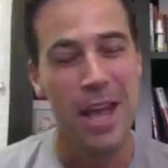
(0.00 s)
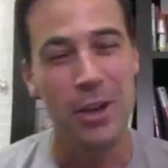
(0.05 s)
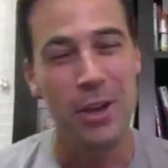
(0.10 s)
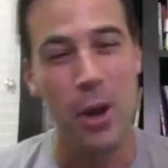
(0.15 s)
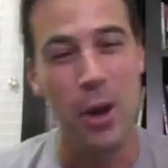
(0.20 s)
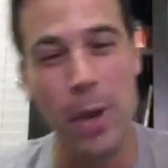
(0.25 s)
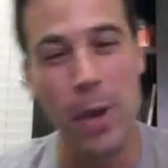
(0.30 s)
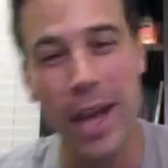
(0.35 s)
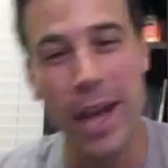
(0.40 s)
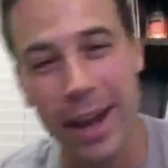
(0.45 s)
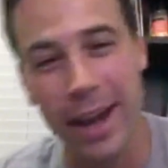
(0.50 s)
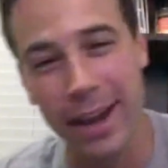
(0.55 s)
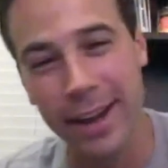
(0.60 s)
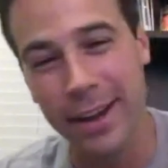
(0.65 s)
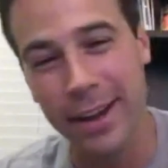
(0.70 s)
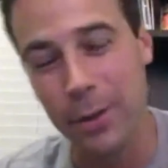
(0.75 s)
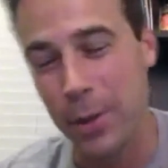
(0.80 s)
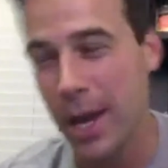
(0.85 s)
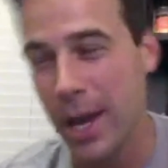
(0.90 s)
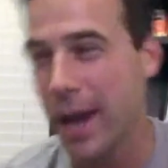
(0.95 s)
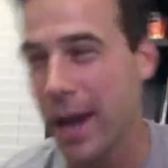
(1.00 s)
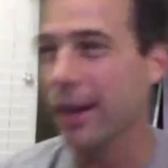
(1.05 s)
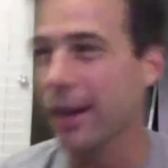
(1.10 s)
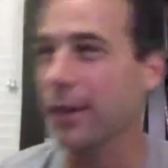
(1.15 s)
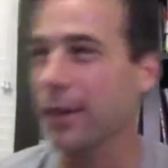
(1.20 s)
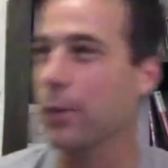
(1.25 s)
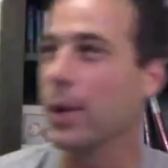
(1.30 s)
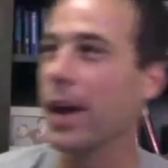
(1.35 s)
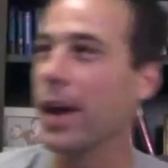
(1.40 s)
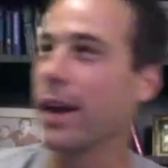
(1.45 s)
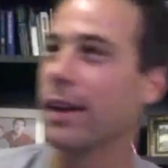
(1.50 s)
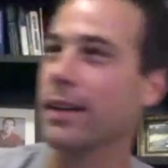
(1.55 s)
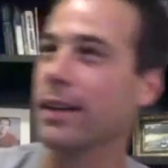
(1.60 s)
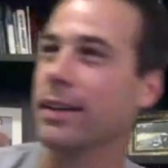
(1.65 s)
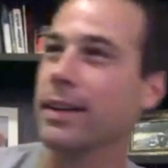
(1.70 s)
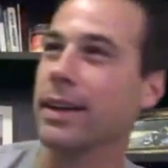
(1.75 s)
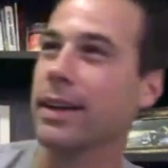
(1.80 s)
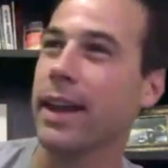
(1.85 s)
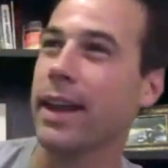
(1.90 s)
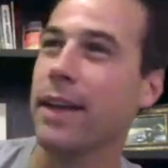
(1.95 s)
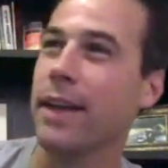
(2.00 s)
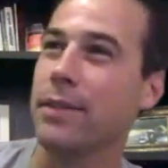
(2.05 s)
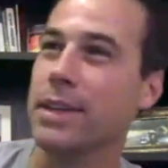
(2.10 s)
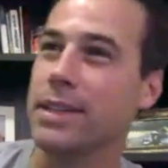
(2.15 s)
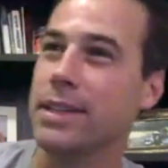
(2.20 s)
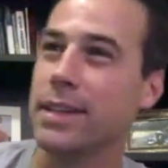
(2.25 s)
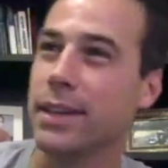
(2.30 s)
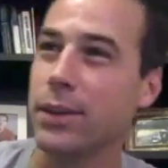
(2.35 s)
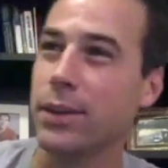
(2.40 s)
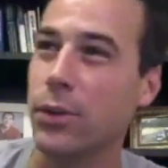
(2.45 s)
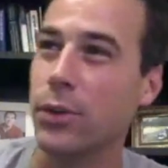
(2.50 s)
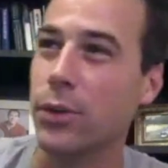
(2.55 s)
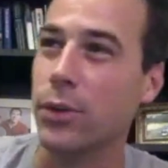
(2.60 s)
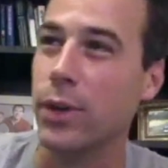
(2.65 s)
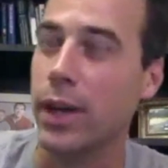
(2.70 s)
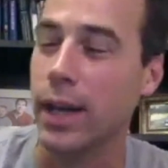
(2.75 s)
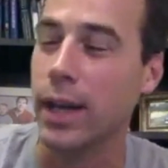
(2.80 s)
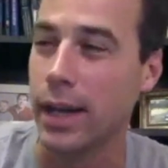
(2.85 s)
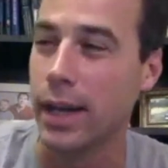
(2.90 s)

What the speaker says: We had a Navy SEAL